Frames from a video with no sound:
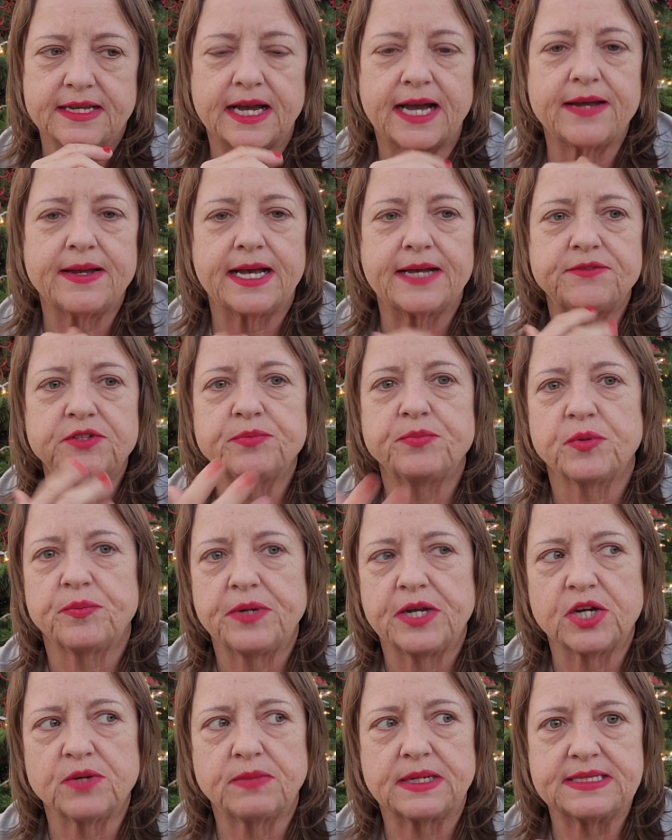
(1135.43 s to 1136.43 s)
I have to
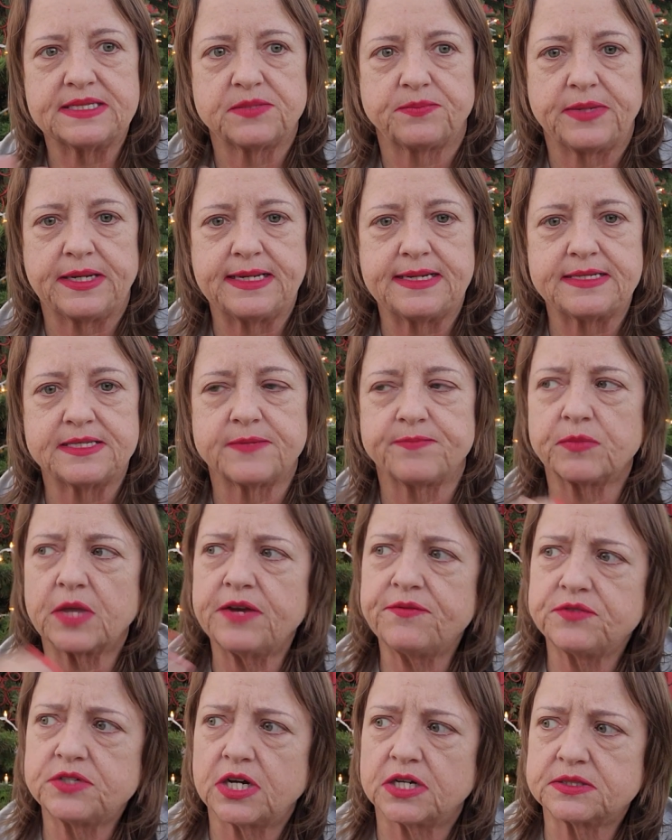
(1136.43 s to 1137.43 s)
prepare my space.
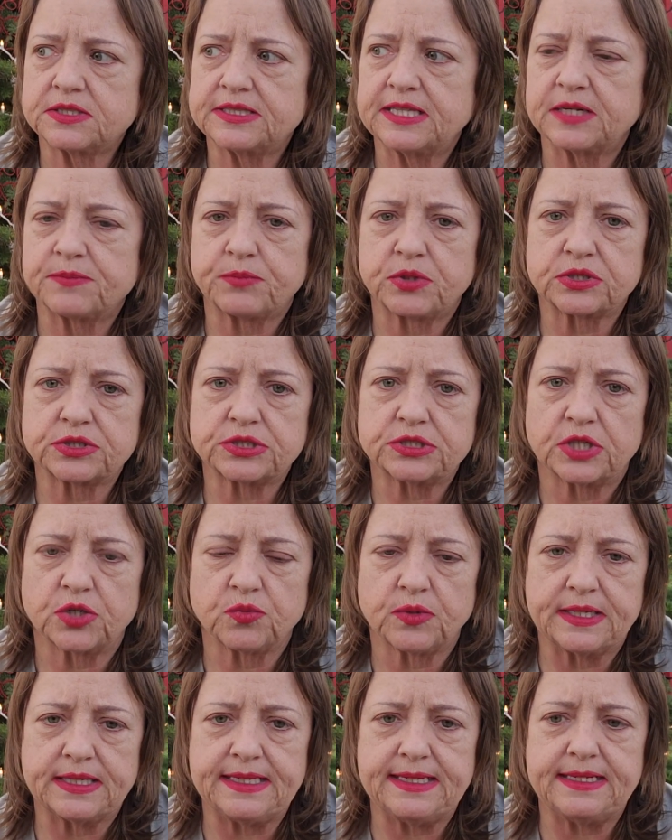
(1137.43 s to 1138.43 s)
I've talked to that person
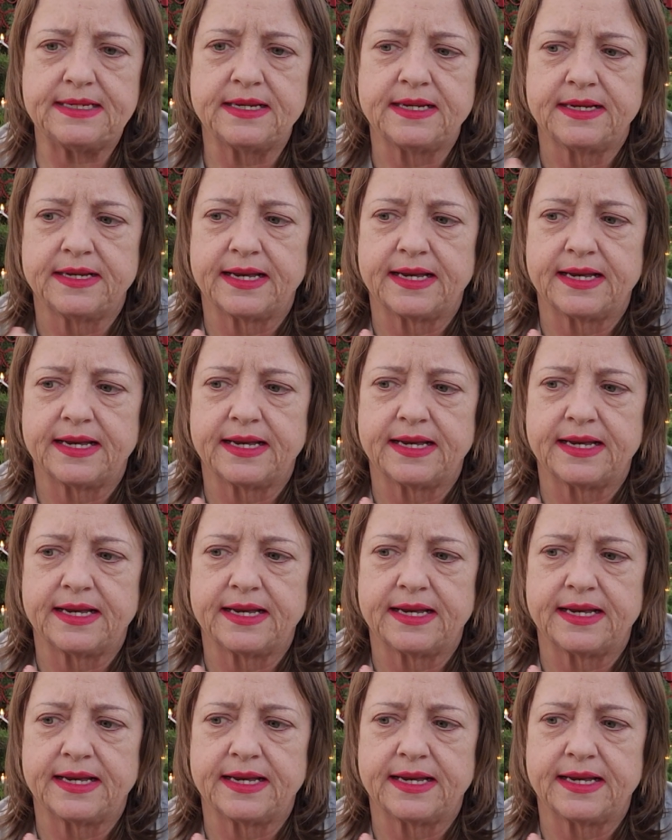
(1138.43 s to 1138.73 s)
already,